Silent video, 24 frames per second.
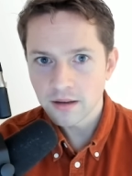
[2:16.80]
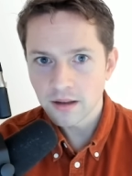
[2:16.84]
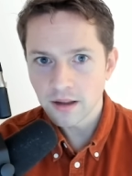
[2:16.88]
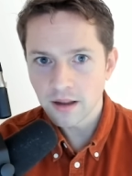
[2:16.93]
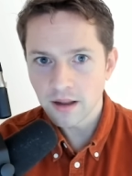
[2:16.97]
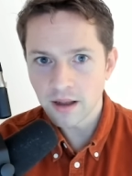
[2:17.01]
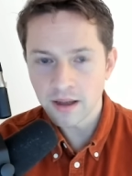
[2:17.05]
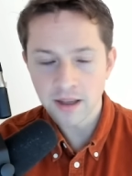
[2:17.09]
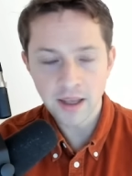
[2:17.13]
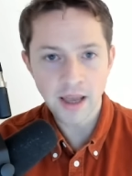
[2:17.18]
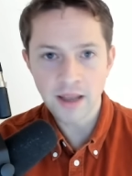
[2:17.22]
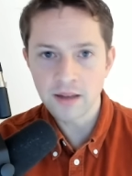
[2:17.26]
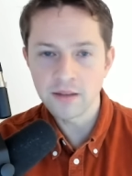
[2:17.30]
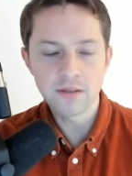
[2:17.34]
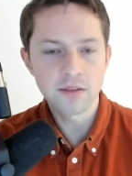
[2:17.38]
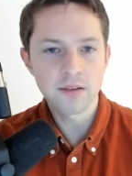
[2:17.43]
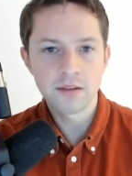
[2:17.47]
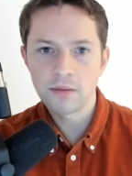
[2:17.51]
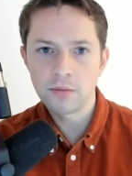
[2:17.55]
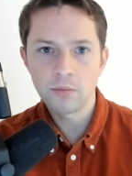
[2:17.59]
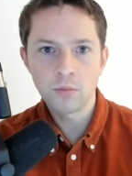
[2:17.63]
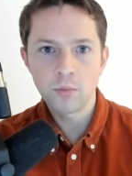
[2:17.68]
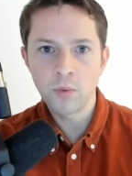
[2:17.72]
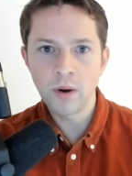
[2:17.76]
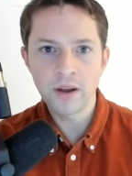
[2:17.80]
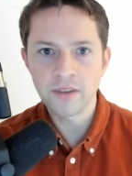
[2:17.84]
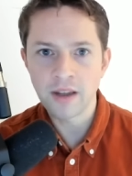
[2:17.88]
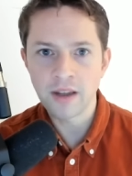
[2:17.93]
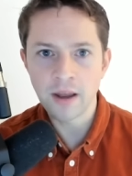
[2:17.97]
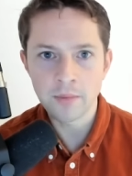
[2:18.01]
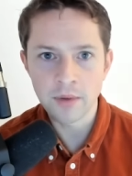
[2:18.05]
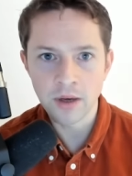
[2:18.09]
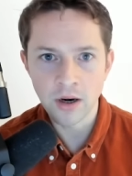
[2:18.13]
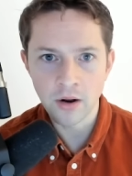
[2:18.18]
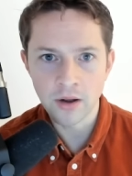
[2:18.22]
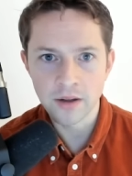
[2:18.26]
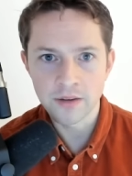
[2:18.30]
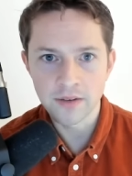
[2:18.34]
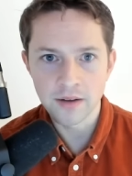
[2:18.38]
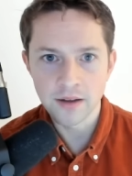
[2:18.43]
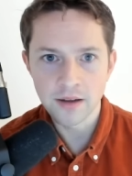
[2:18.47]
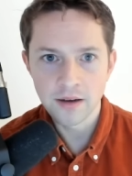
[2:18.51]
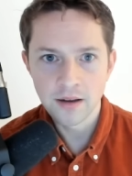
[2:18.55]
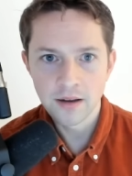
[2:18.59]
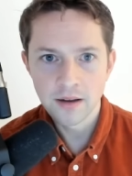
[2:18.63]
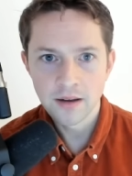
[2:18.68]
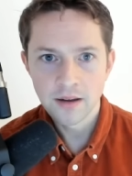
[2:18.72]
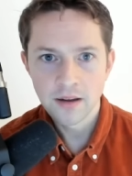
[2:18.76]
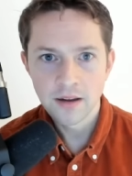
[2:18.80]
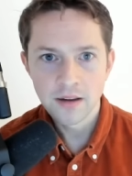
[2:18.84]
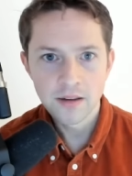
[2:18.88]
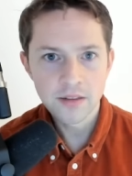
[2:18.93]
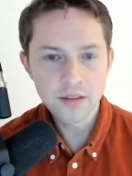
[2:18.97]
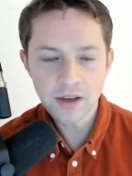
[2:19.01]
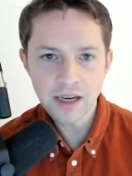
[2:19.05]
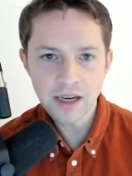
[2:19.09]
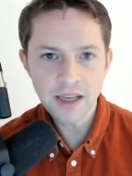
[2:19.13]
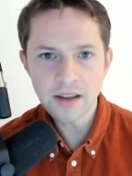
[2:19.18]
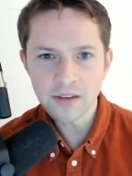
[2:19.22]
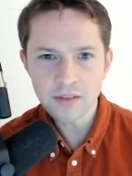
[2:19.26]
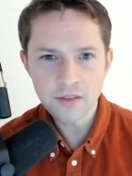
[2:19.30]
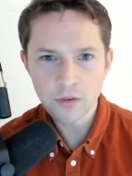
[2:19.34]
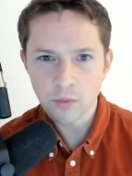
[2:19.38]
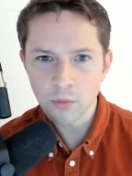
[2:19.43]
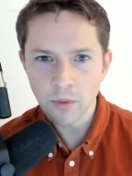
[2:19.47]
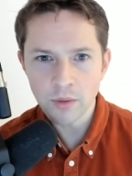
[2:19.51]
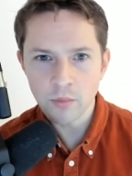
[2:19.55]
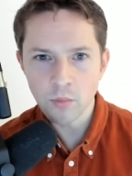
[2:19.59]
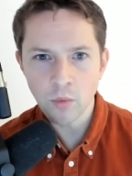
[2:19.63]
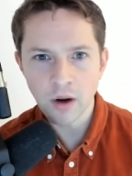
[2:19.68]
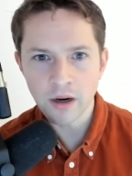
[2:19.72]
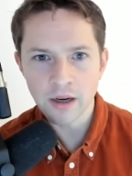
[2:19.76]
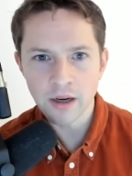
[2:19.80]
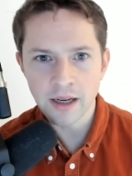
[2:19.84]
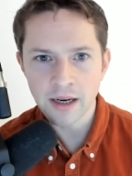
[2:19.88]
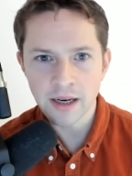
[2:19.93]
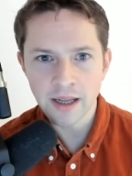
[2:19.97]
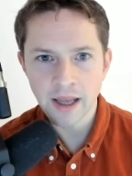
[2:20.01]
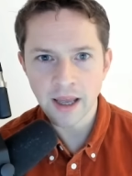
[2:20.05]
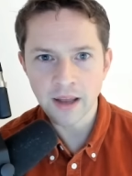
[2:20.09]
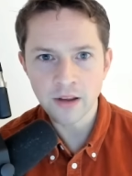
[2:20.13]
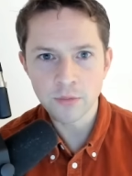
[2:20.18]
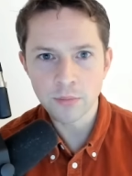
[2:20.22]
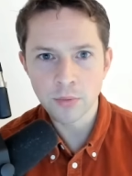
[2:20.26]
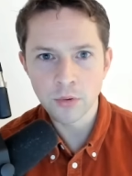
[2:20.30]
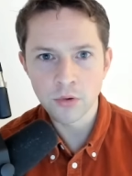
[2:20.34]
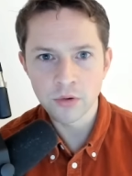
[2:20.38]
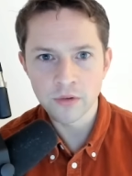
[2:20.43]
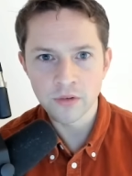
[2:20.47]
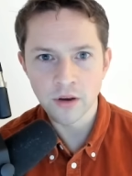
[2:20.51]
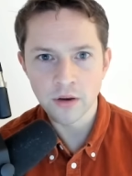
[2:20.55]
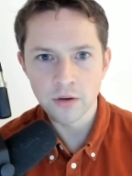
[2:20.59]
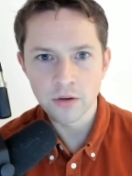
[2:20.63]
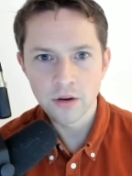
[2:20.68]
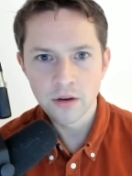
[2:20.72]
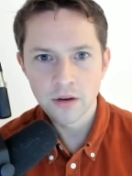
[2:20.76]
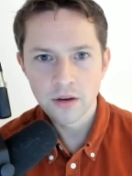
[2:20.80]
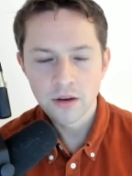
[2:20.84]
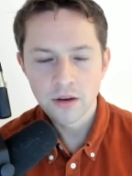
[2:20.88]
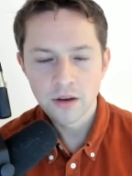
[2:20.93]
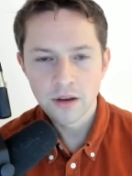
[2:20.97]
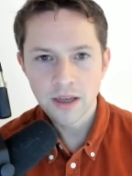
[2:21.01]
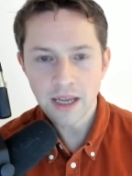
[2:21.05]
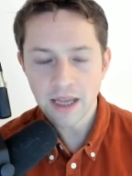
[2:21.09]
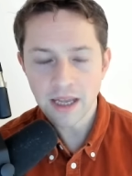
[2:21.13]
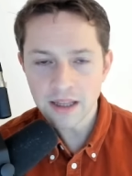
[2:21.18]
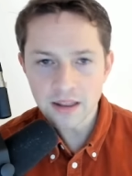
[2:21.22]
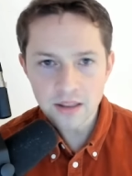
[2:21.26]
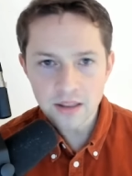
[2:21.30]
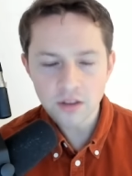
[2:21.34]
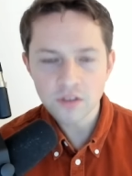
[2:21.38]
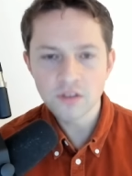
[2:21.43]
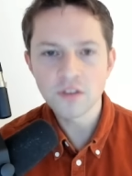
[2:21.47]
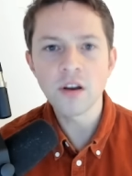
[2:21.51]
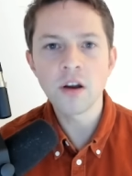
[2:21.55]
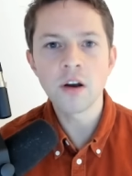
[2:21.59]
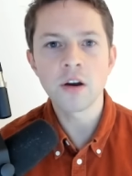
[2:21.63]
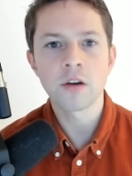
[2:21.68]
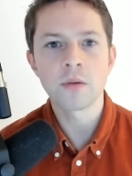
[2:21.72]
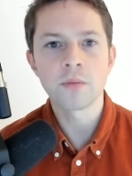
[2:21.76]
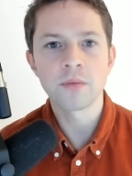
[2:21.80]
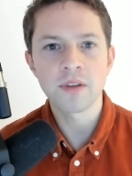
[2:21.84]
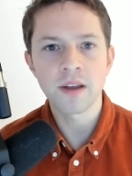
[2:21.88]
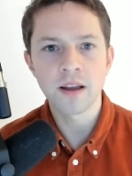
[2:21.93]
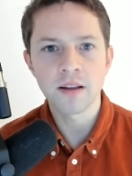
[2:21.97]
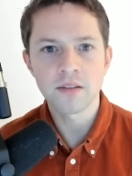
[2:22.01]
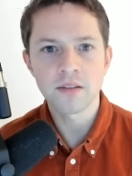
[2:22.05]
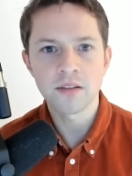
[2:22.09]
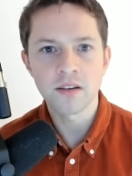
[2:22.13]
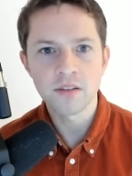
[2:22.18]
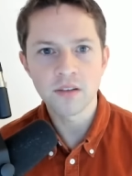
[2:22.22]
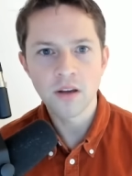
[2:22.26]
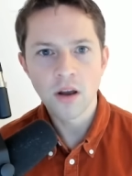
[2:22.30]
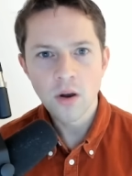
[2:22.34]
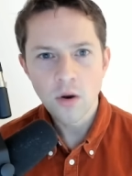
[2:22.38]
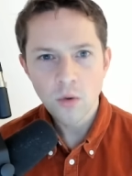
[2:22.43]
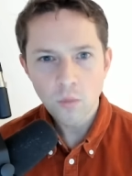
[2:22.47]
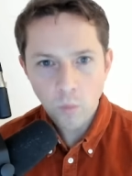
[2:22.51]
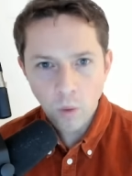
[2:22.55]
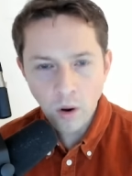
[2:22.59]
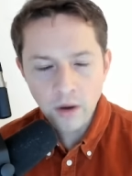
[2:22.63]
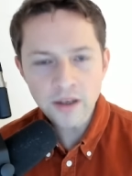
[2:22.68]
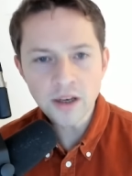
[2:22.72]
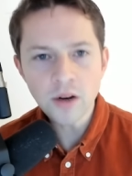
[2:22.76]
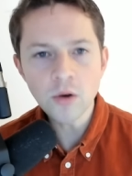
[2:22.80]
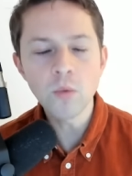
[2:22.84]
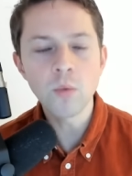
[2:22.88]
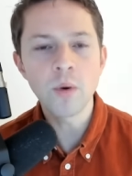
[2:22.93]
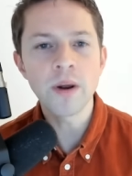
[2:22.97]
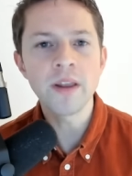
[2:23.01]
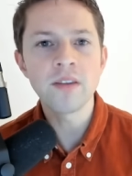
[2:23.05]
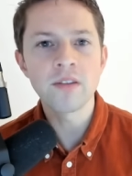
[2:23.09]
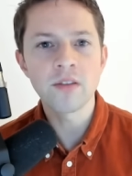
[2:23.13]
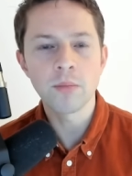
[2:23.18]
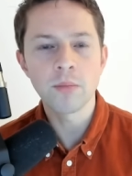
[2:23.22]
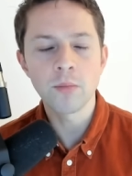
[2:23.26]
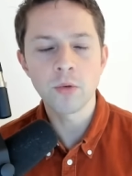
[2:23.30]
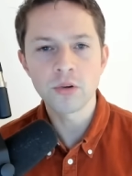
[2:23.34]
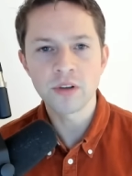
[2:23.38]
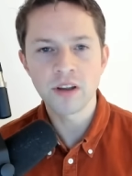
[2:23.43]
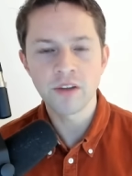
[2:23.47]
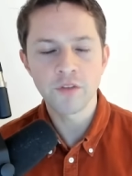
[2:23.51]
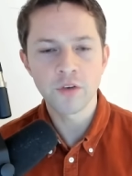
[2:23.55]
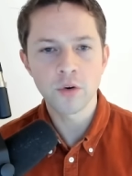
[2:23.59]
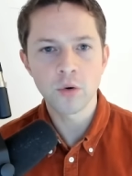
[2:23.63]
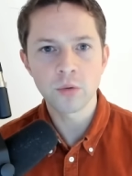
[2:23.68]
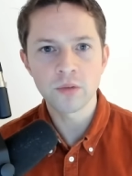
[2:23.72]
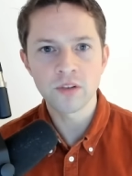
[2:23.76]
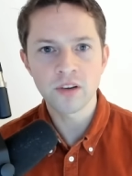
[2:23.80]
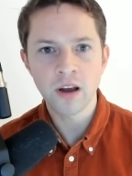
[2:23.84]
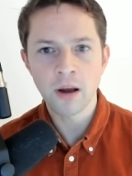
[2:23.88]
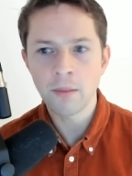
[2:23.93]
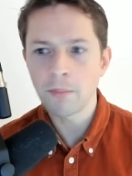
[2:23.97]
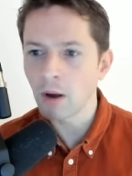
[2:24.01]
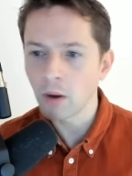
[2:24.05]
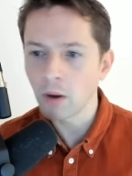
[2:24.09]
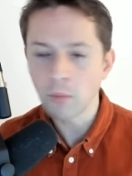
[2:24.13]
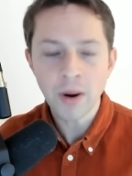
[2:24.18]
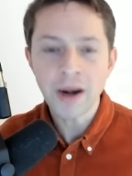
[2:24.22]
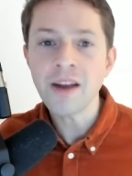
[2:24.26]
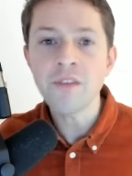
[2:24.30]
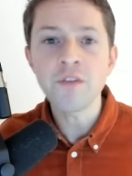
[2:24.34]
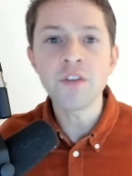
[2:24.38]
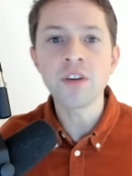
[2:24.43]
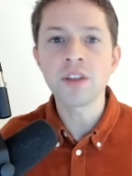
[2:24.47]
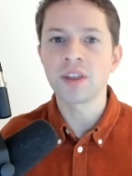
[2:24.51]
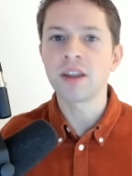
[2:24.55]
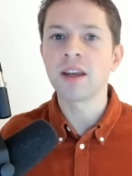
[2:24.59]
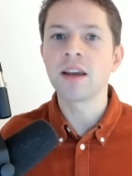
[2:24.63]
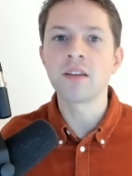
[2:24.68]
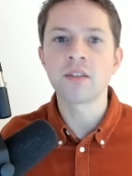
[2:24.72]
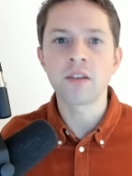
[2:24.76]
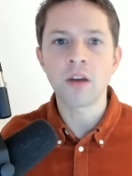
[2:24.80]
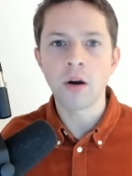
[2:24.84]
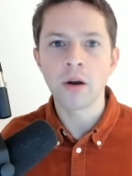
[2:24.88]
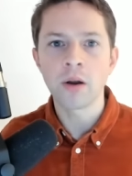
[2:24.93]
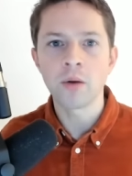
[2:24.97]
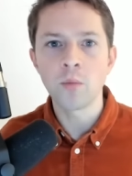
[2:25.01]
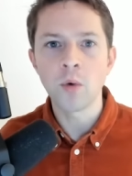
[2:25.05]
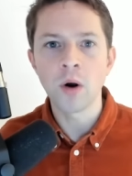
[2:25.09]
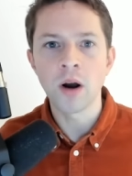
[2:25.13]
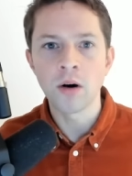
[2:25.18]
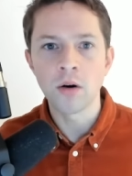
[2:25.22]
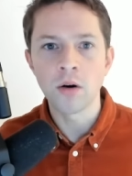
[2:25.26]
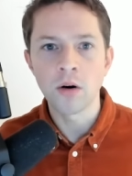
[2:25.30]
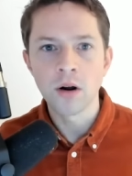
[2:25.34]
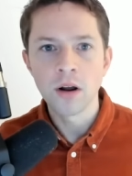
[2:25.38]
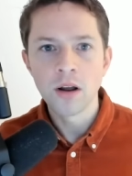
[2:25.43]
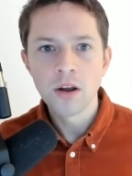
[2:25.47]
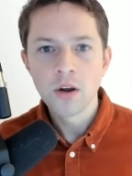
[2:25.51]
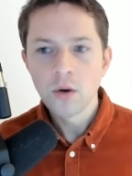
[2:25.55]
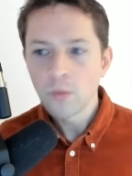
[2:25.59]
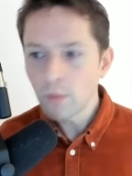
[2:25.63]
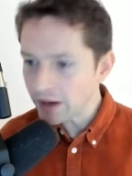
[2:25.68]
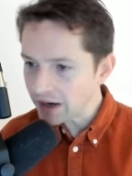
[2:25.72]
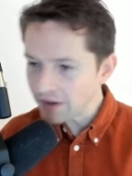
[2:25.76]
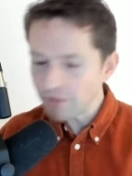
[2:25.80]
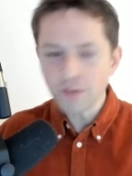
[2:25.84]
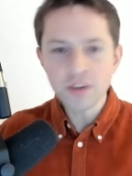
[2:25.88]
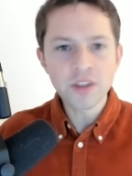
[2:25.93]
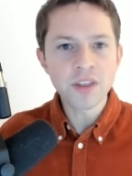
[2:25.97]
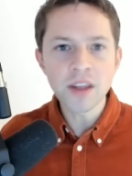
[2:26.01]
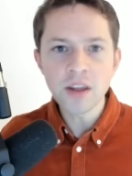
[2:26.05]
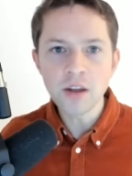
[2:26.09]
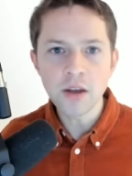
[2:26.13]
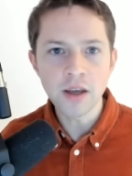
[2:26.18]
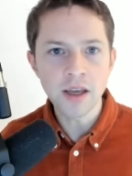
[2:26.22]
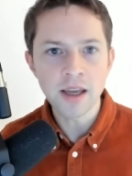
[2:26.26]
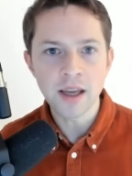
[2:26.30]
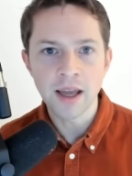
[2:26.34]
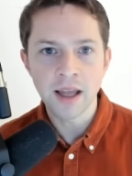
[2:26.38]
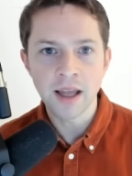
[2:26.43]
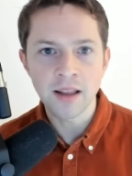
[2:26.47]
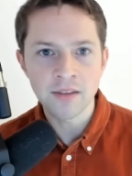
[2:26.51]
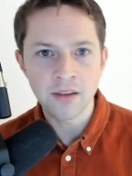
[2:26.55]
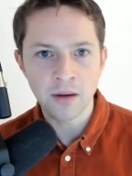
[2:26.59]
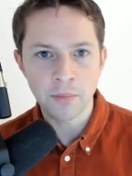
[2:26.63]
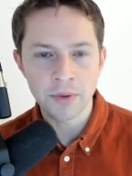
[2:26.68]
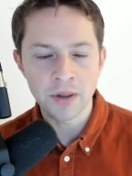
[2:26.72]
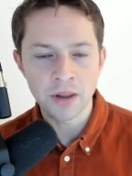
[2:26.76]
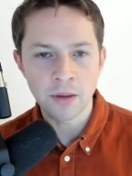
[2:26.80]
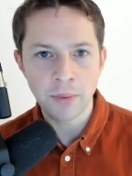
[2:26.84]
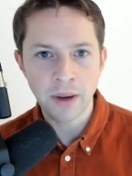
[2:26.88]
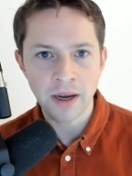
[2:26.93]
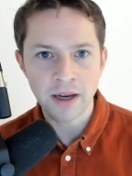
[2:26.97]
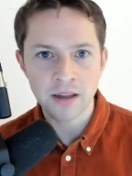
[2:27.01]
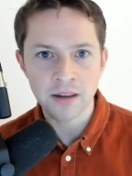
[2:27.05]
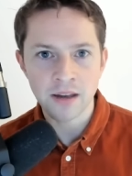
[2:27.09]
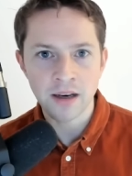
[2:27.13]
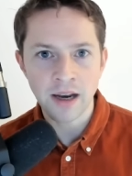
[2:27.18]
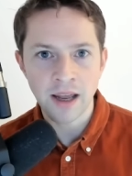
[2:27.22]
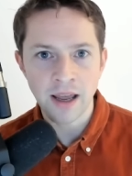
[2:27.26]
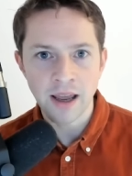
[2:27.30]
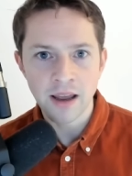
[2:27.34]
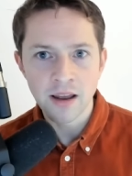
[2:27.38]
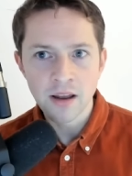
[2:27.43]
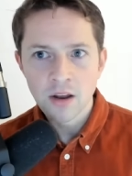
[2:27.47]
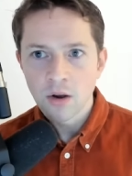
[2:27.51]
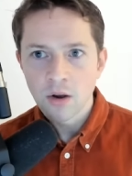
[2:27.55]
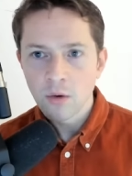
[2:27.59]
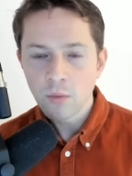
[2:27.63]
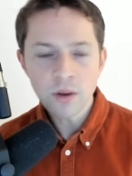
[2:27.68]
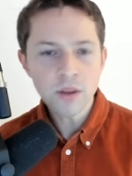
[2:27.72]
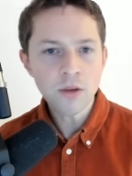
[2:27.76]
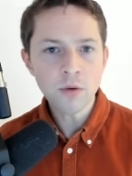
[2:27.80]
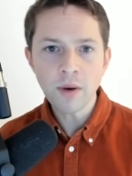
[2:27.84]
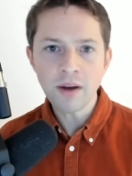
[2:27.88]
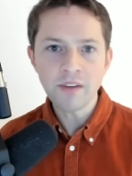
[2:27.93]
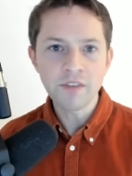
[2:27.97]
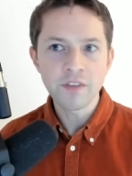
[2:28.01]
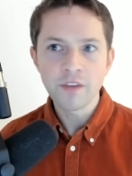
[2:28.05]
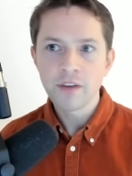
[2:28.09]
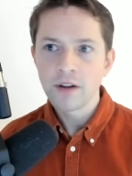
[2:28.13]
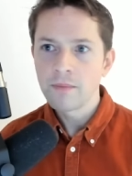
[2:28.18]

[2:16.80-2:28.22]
against West Ham United than it is to win one nil against Porto. In the circumstances, one nil wins are more difficult to come by. When everything is going well, when everything you hit ends up in the back of the net, when you have